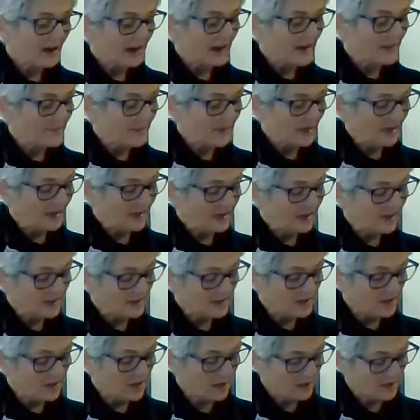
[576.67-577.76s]
I mean,
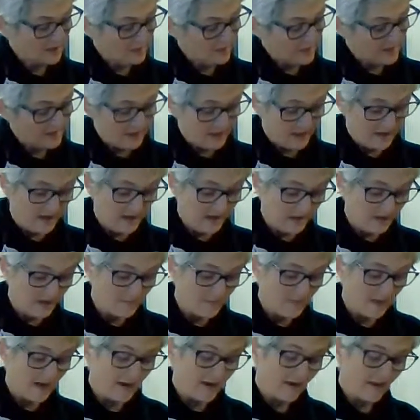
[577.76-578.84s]
talk about a
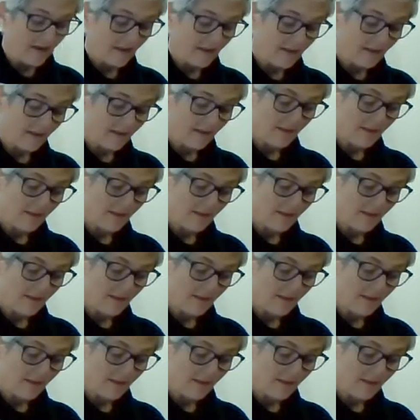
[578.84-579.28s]
nightmare.